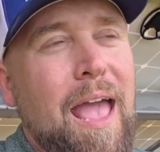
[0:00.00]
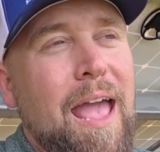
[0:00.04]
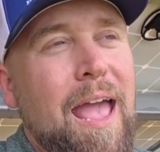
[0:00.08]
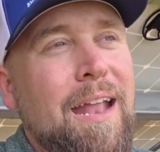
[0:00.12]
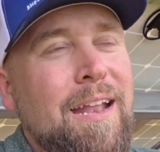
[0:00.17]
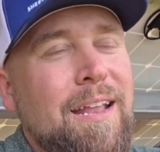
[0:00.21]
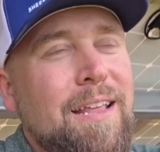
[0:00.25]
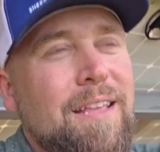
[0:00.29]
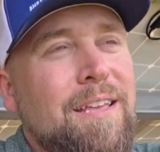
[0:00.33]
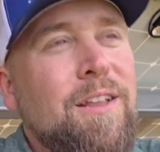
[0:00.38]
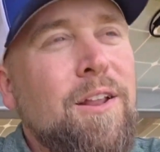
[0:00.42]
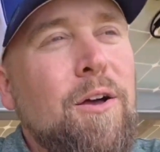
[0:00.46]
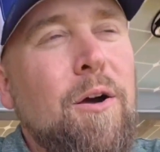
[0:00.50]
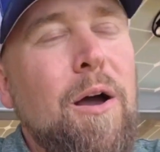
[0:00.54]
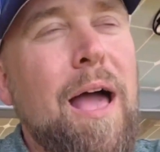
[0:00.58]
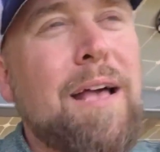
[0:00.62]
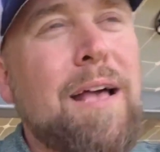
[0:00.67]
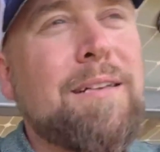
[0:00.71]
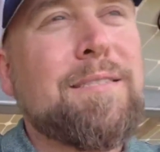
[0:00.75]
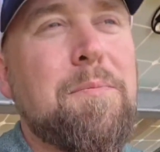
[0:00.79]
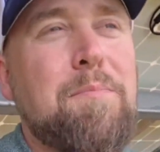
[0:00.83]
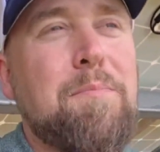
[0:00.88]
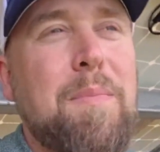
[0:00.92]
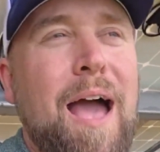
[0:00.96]
And
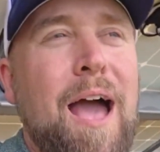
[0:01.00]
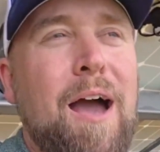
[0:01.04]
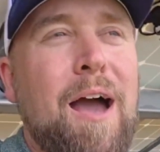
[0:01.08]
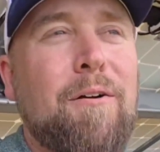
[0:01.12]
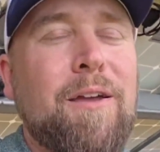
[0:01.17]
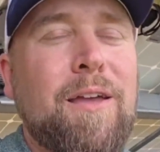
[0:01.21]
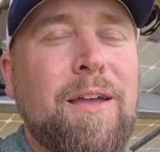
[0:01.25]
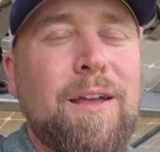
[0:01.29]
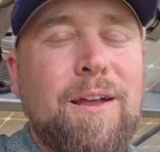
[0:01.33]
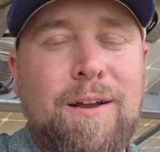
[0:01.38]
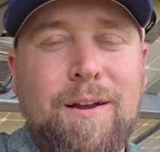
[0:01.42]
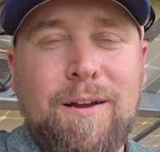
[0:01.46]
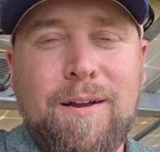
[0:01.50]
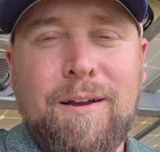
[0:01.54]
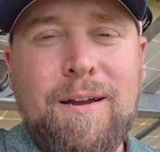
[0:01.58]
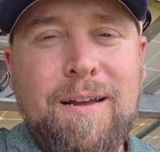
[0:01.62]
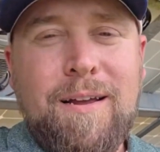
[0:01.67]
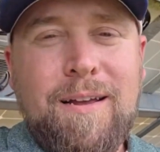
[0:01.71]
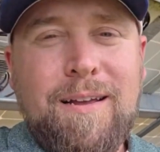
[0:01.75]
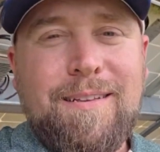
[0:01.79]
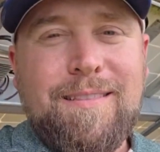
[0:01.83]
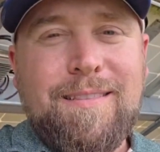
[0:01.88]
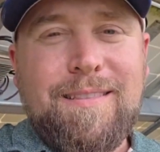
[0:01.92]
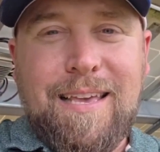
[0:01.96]
as I'm out here
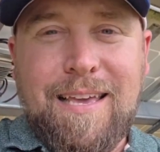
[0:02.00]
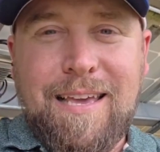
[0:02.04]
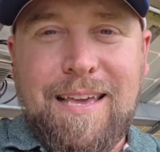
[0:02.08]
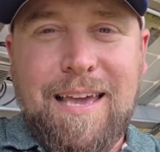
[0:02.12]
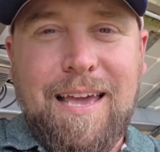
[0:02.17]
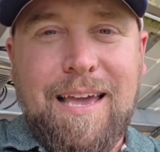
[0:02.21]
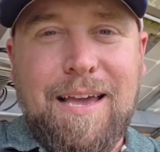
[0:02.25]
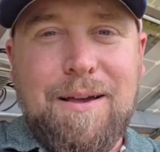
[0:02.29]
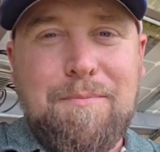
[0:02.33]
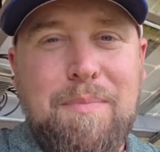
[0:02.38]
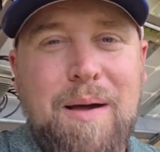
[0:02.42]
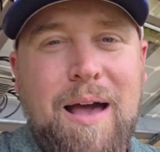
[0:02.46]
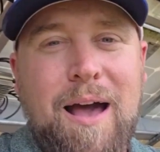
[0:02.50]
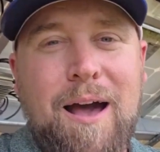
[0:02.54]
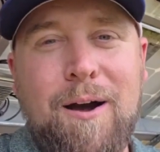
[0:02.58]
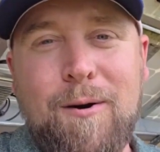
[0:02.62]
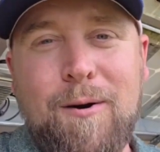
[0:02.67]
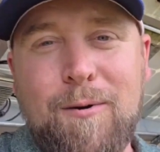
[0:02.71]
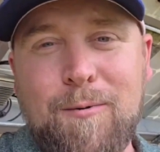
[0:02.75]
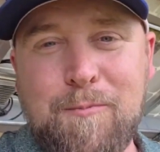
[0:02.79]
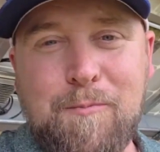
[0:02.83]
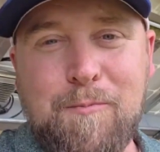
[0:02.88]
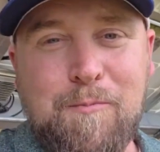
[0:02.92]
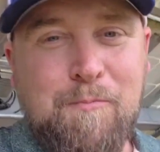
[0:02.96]
thinking
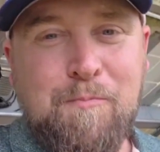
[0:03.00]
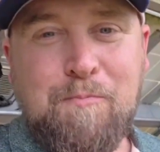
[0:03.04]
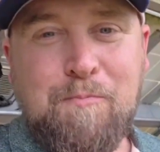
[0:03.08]
about